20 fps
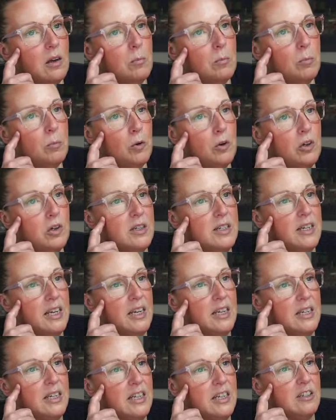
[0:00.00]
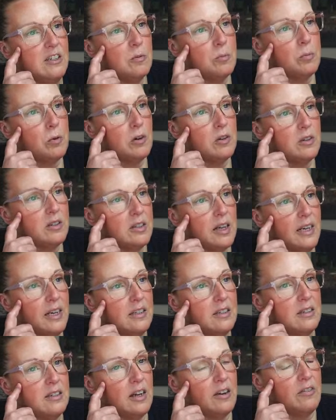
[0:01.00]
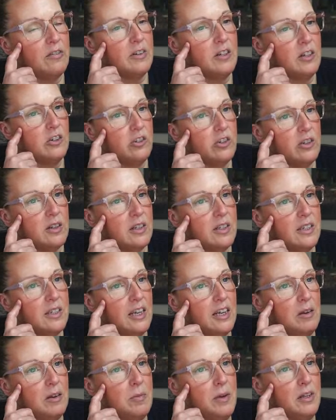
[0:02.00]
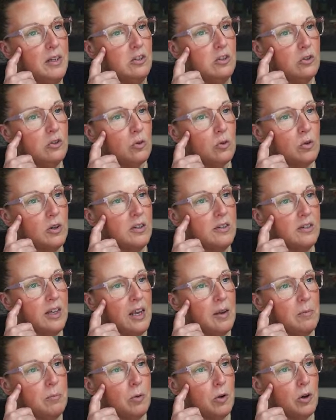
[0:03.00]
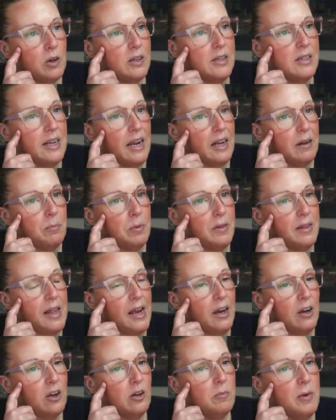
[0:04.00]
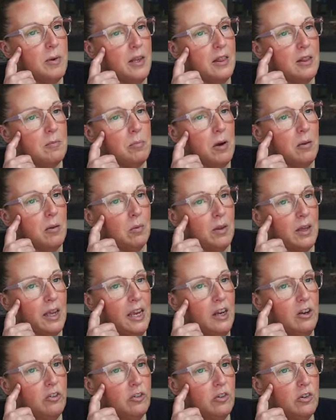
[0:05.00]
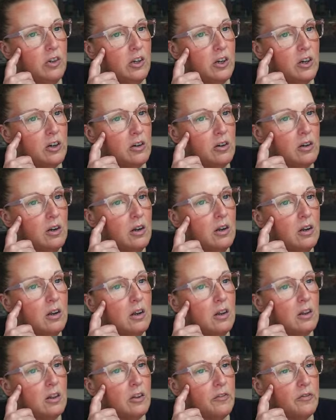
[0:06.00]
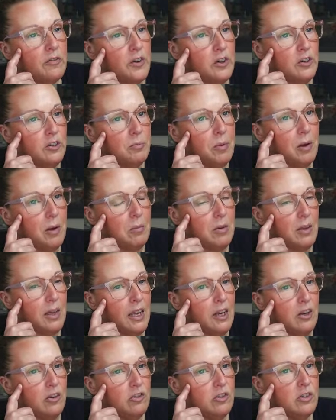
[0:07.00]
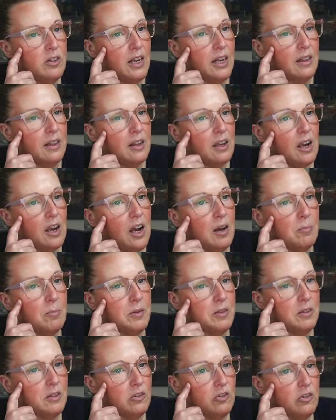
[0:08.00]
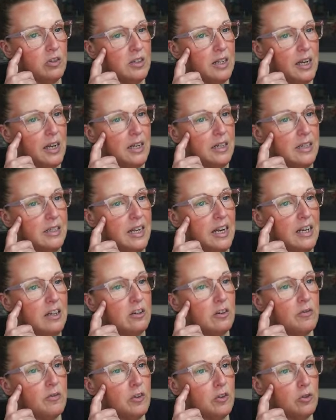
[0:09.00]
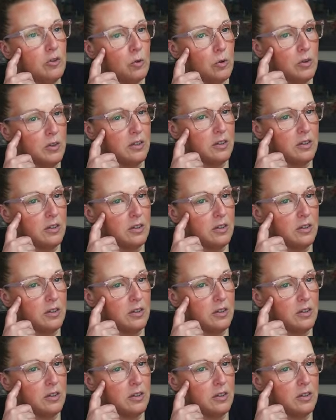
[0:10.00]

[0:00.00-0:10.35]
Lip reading: Book date needs a precise definition. The database stores a book date, but that could mean the publication year, the first publication date, the composition date, date of the source